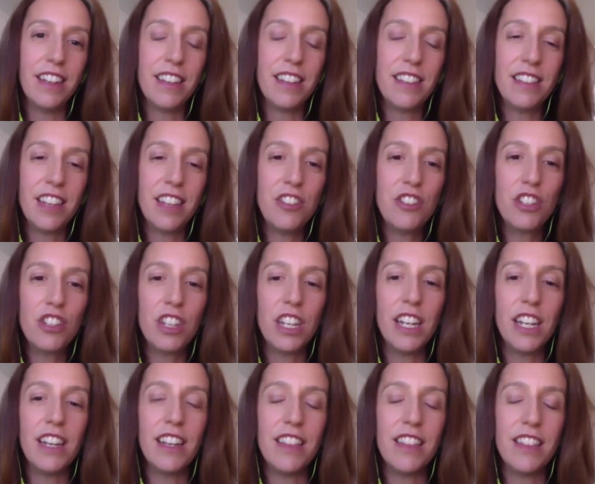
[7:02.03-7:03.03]

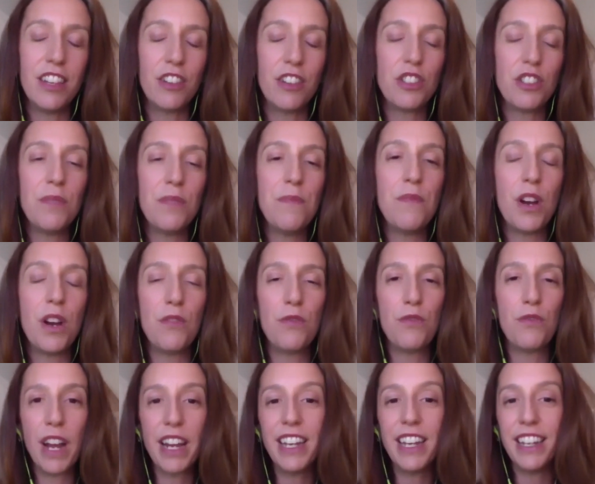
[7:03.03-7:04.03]
essentially there's a, a
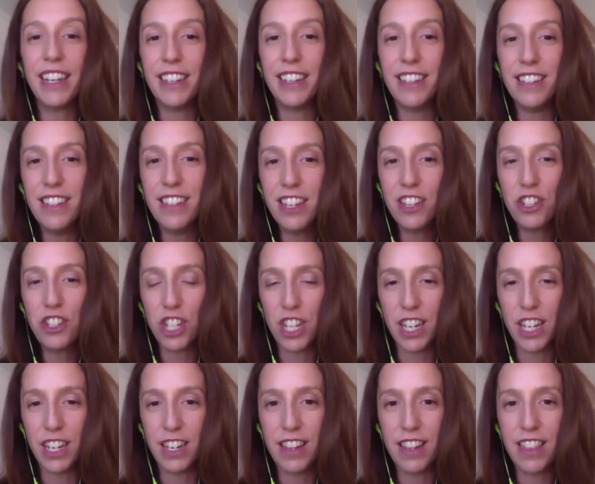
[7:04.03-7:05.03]

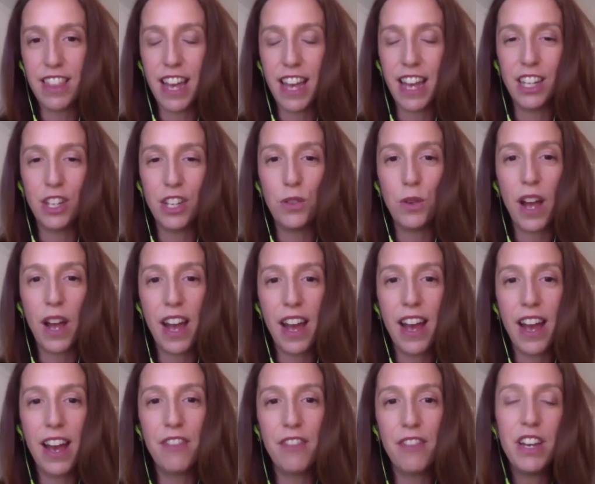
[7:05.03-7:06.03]
recognition that you
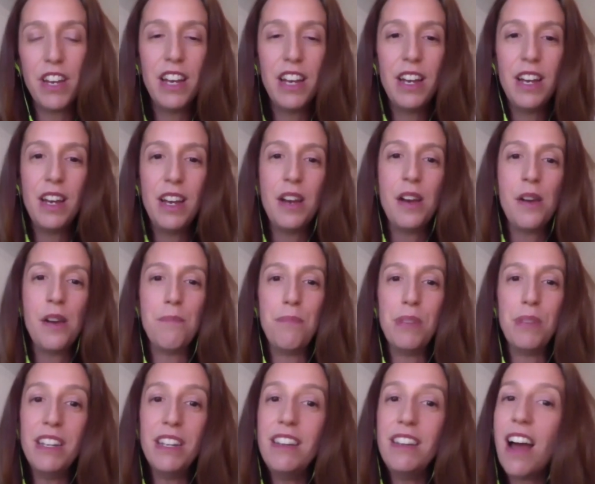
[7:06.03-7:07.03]
have
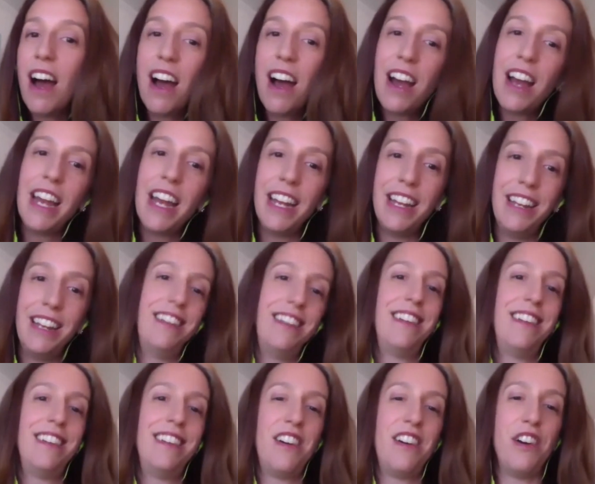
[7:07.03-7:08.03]

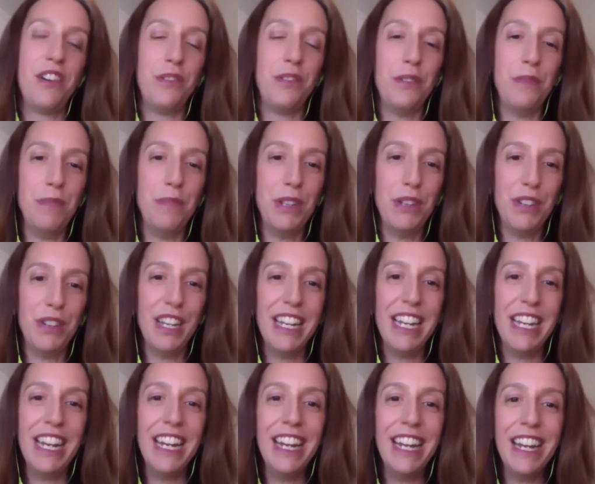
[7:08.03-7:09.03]
benign
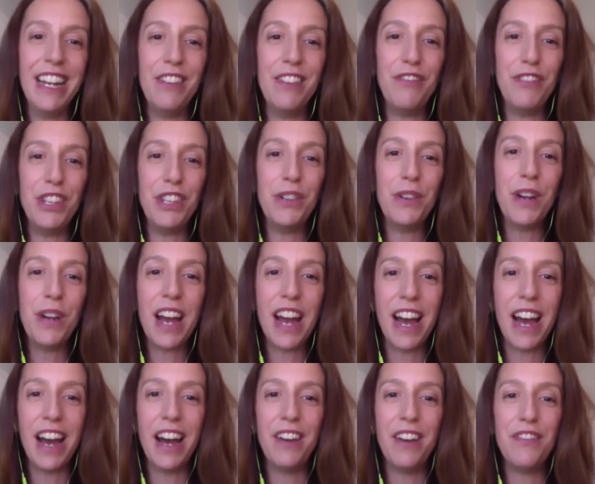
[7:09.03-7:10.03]
autoimmunity if you
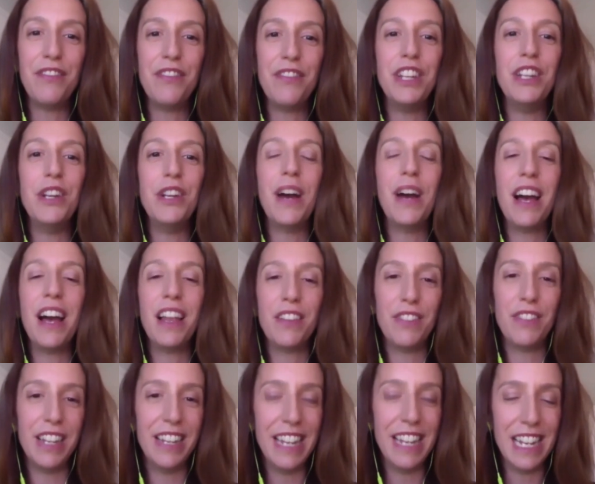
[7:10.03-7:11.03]
have, you know,
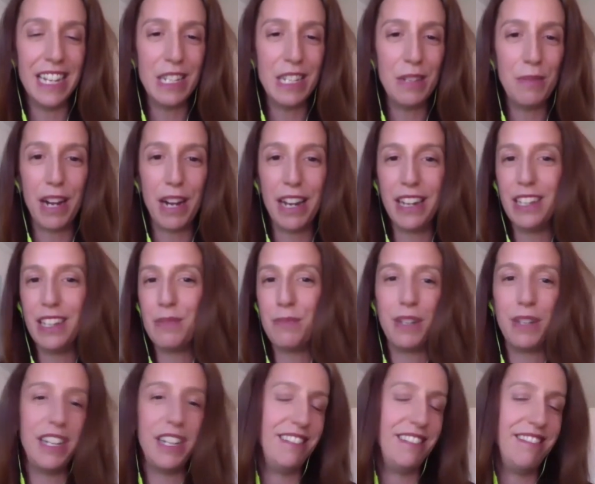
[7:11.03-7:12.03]
elevated antibodies
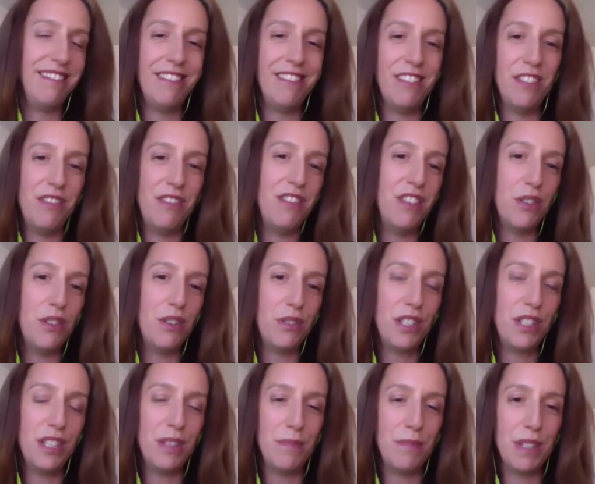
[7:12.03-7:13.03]
but no
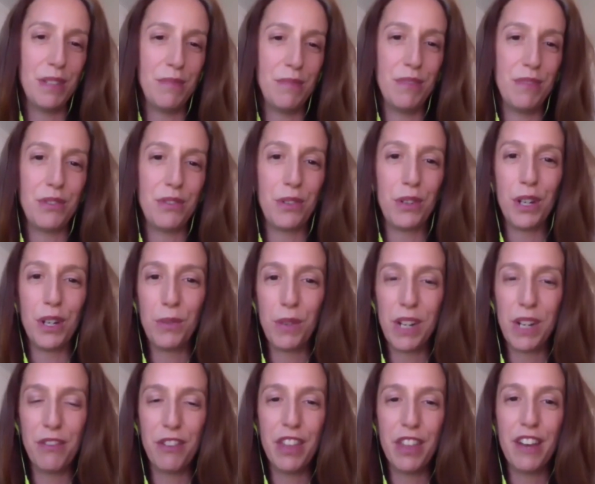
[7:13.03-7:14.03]
symptoms or
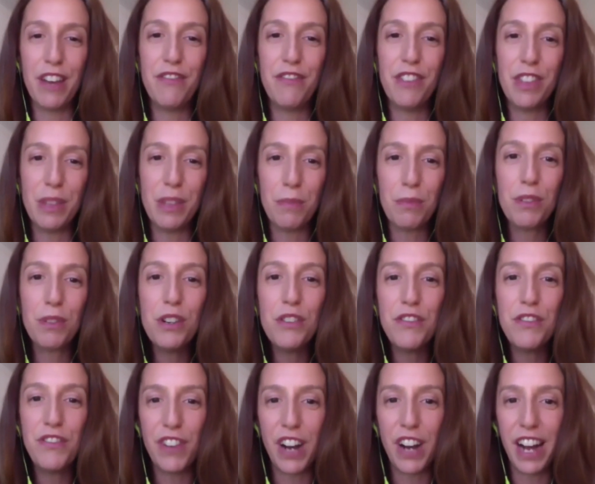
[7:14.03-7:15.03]
whatever that fit the
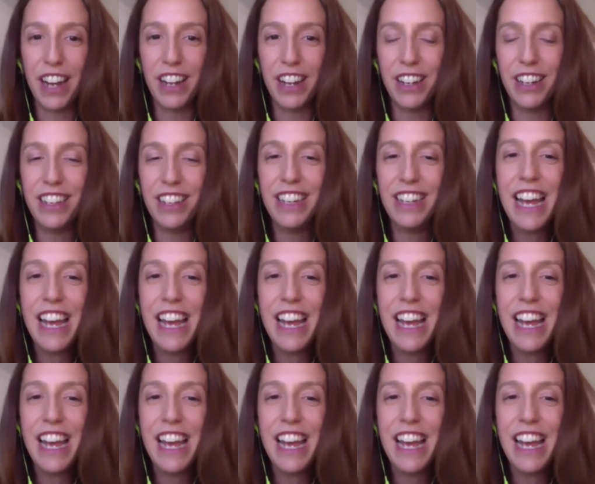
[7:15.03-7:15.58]
profile,